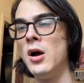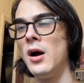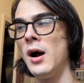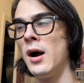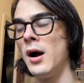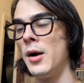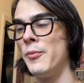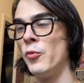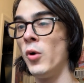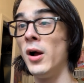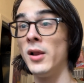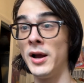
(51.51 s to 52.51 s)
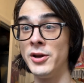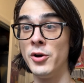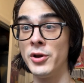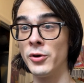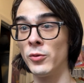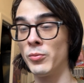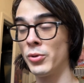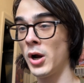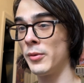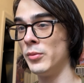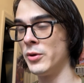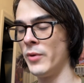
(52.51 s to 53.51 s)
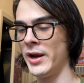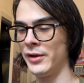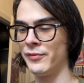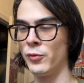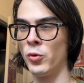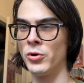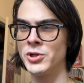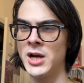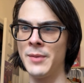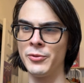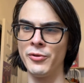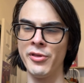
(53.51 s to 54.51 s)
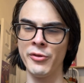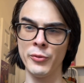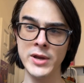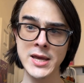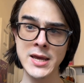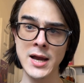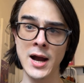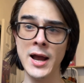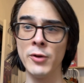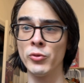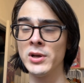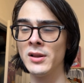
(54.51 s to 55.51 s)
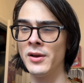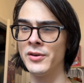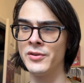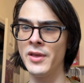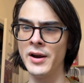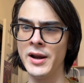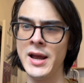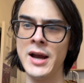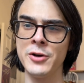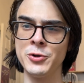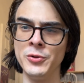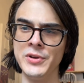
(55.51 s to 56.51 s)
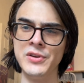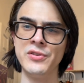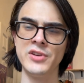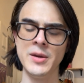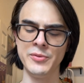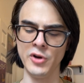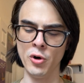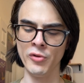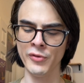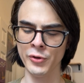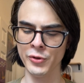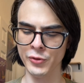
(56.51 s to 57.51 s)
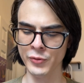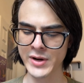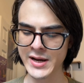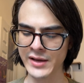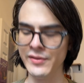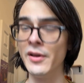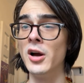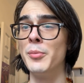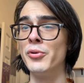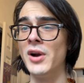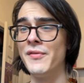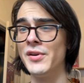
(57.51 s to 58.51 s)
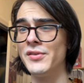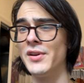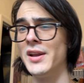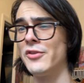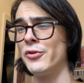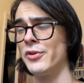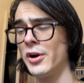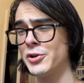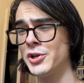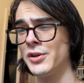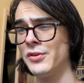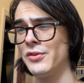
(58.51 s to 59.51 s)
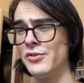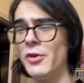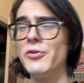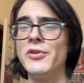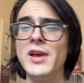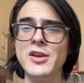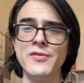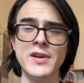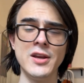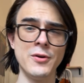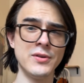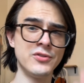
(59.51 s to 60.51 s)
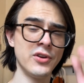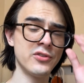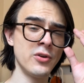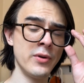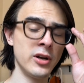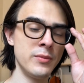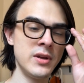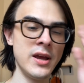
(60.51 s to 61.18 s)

while I know you're probably waiting for Chapter 3, I realized that I actually skipped over reading the preface and introduction, so today's video is just going to be